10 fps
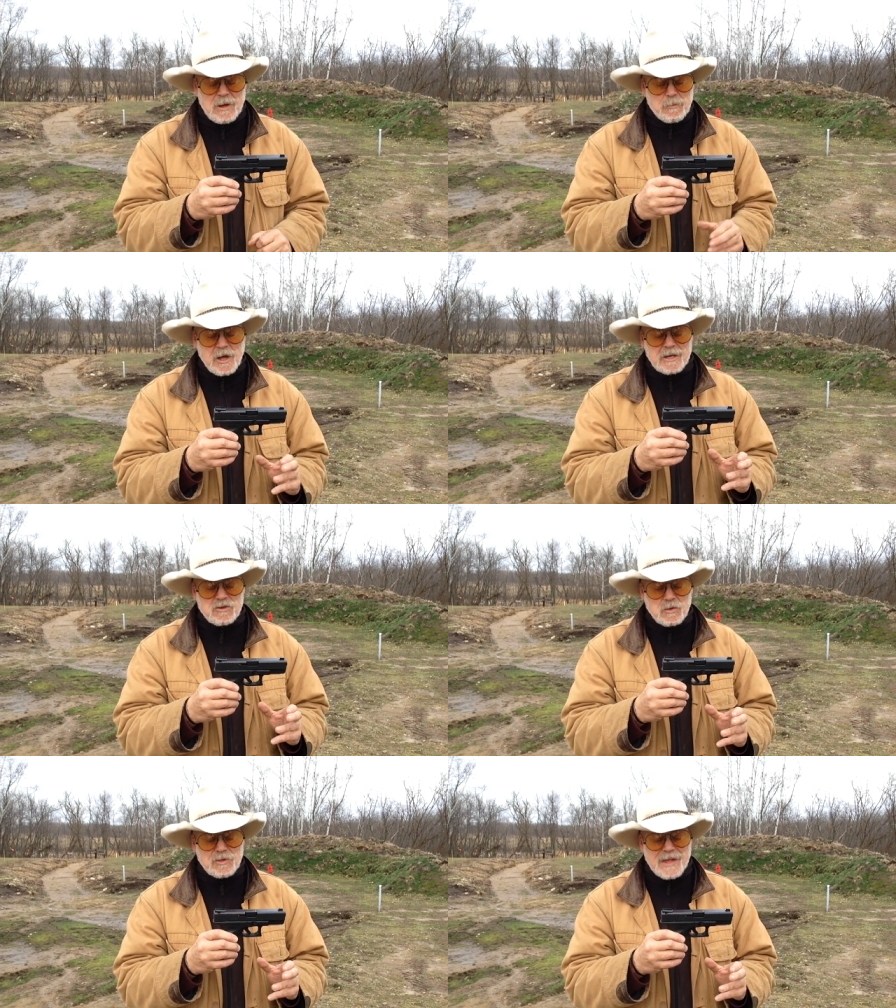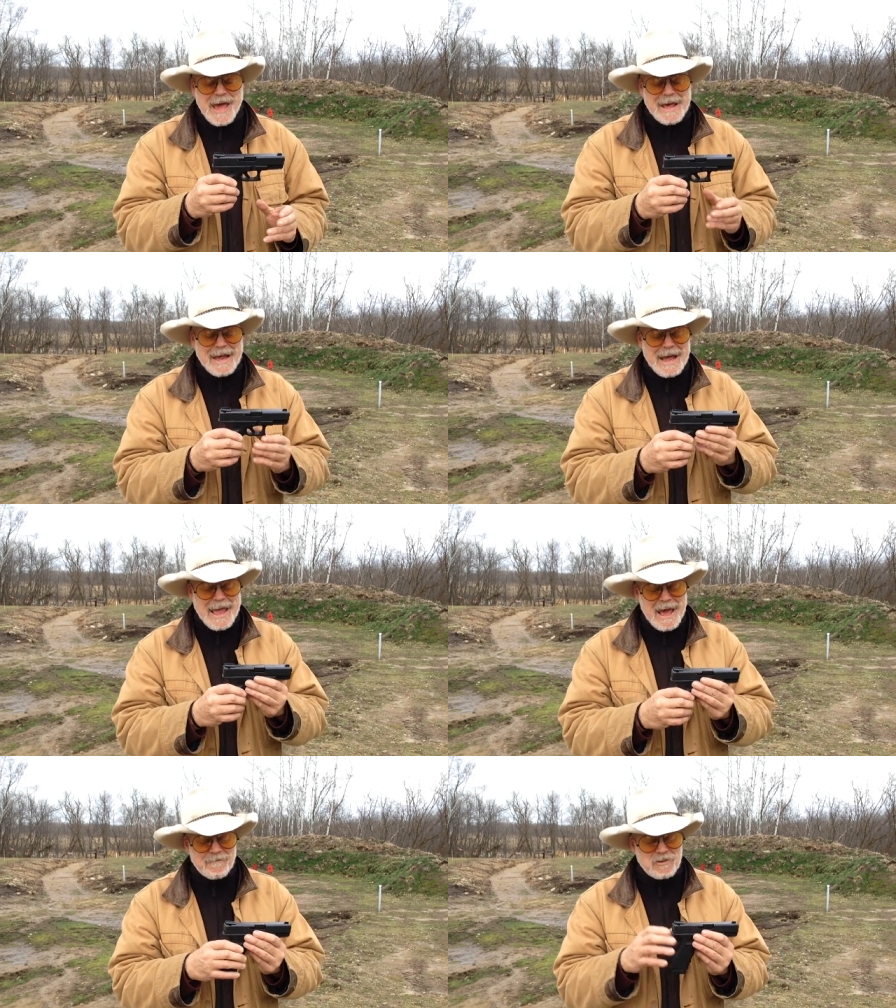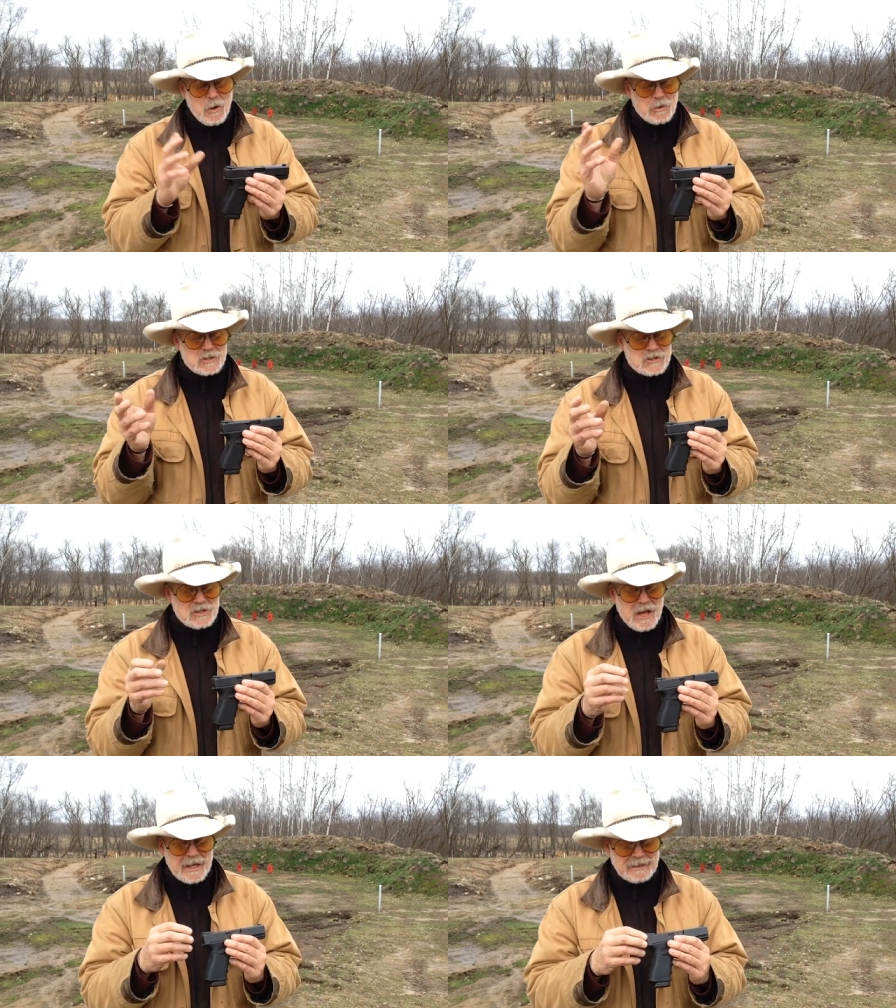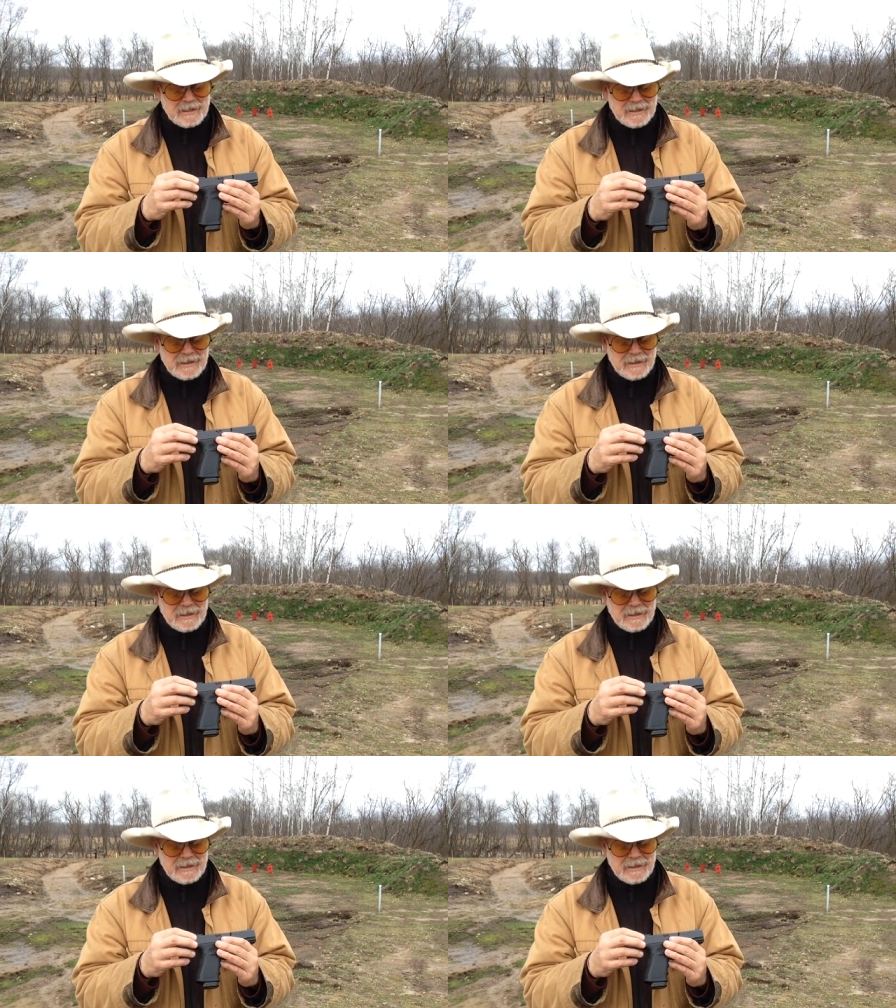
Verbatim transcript: So I'm going to do that. I have noticed that